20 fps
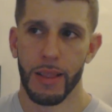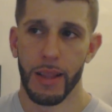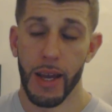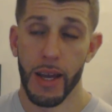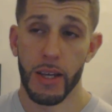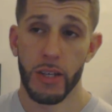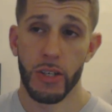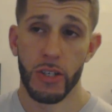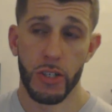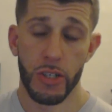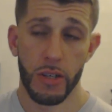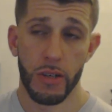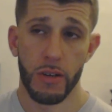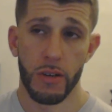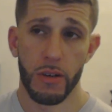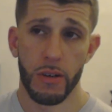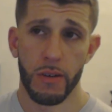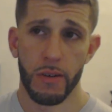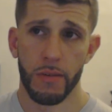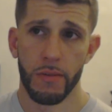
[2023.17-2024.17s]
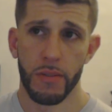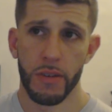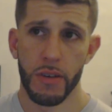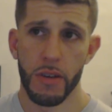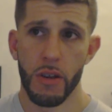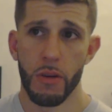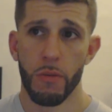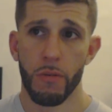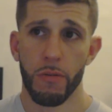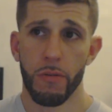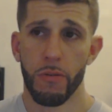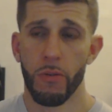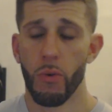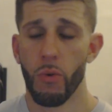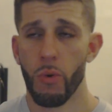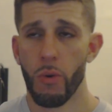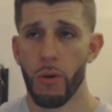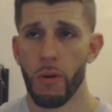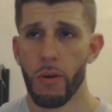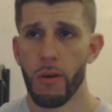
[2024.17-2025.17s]
last year, the year
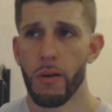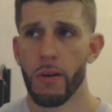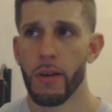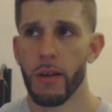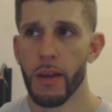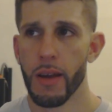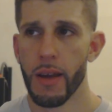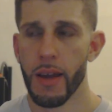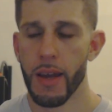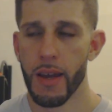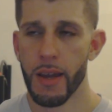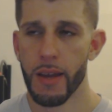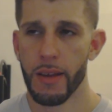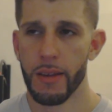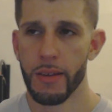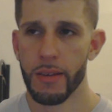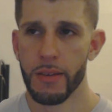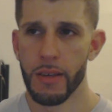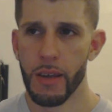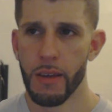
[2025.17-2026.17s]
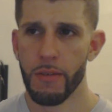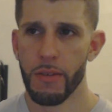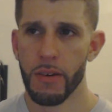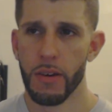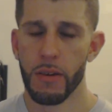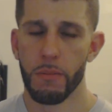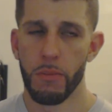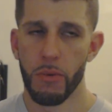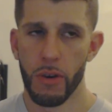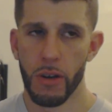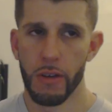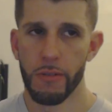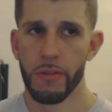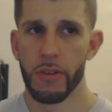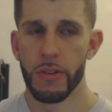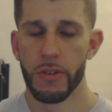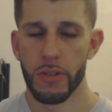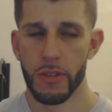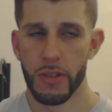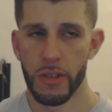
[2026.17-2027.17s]
before, and even in
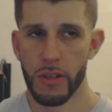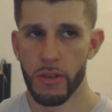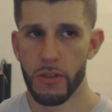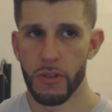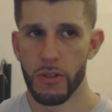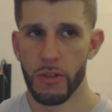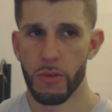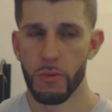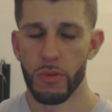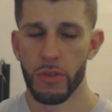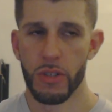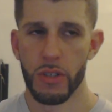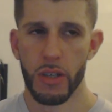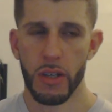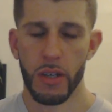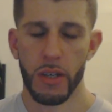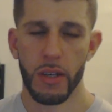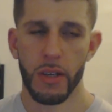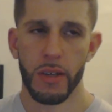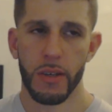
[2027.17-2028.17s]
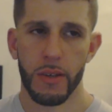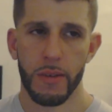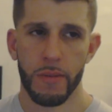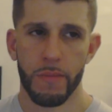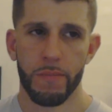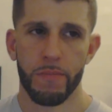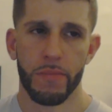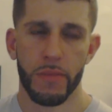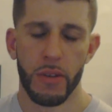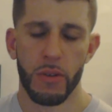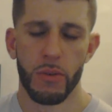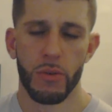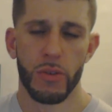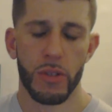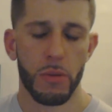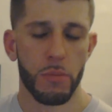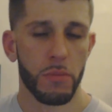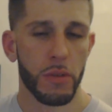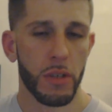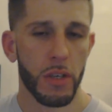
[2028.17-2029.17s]
previous years there
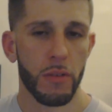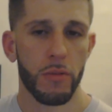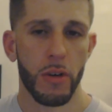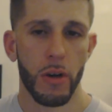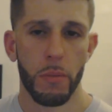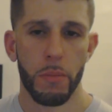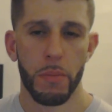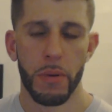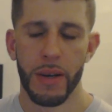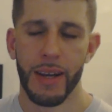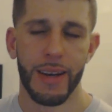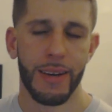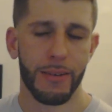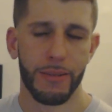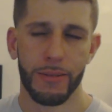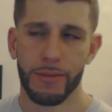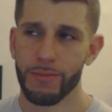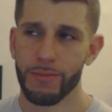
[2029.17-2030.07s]
was some give up, and